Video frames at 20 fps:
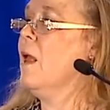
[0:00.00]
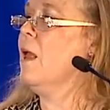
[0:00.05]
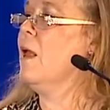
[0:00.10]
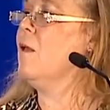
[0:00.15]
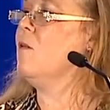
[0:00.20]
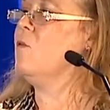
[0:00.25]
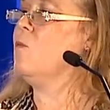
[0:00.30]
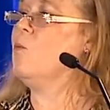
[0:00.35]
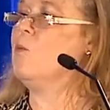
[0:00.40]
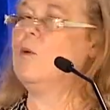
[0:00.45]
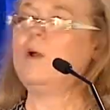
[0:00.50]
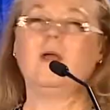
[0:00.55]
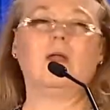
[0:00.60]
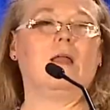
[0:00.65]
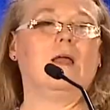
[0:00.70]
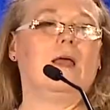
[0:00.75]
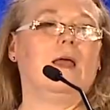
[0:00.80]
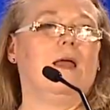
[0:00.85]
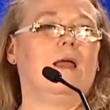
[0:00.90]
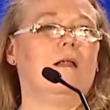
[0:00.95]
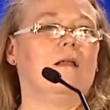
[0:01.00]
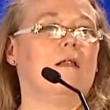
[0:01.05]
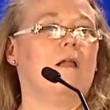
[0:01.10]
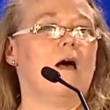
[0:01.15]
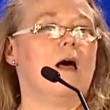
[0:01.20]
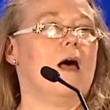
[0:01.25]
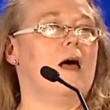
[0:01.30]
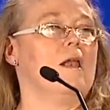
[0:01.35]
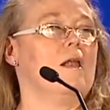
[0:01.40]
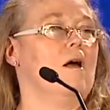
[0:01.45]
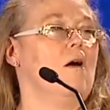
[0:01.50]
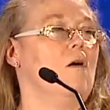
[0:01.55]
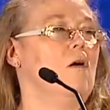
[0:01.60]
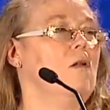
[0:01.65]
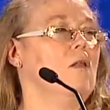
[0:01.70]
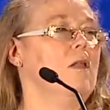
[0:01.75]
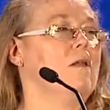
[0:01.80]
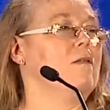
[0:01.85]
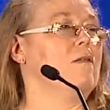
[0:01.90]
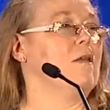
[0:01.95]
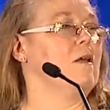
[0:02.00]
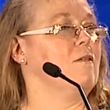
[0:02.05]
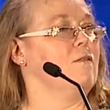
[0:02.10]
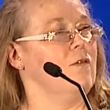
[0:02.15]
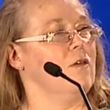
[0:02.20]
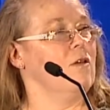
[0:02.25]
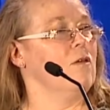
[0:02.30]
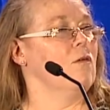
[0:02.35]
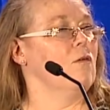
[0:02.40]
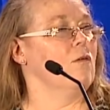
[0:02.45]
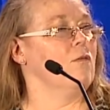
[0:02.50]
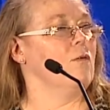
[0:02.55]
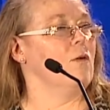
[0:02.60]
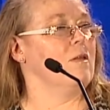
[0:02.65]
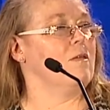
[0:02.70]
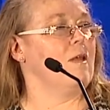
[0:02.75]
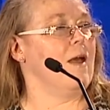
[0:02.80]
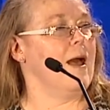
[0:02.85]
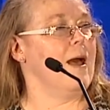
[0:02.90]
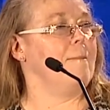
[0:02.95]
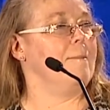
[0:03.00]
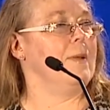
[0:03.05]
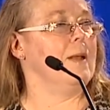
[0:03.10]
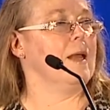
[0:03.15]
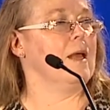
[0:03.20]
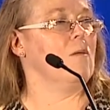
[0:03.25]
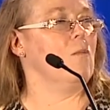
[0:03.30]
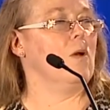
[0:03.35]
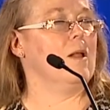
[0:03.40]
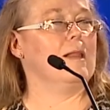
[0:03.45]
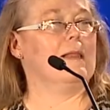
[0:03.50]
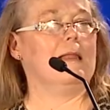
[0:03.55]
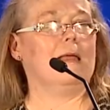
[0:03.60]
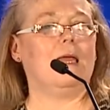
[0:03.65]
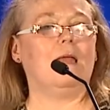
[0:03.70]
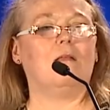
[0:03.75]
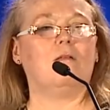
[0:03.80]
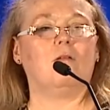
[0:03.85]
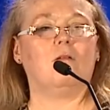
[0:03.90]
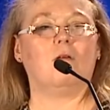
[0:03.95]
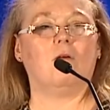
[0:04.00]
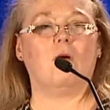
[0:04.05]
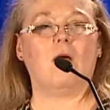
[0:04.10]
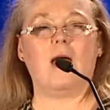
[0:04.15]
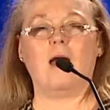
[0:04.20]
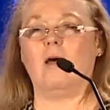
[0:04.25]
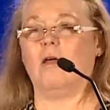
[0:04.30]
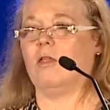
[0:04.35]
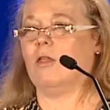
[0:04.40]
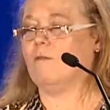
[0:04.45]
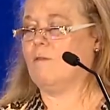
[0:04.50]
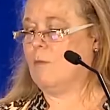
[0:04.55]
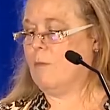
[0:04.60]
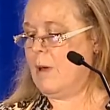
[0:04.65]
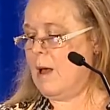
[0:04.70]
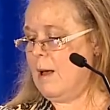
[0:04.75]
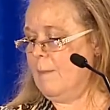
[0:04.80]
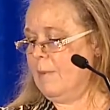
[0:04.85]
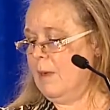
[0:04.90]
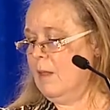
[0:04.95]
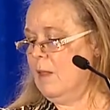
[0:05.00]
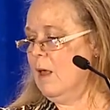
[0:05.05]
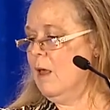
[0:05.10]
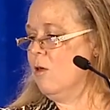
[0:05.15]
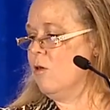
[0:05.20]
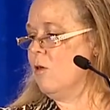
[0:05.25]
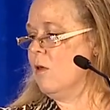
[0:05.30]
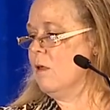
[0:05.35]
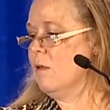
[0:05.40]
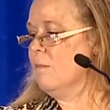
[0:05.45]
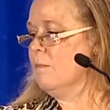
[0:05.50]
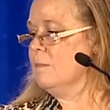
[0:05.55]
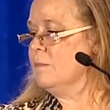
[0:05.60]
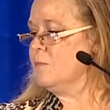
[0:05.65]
is really not a holistic view of what's happening and what leads to health of a population.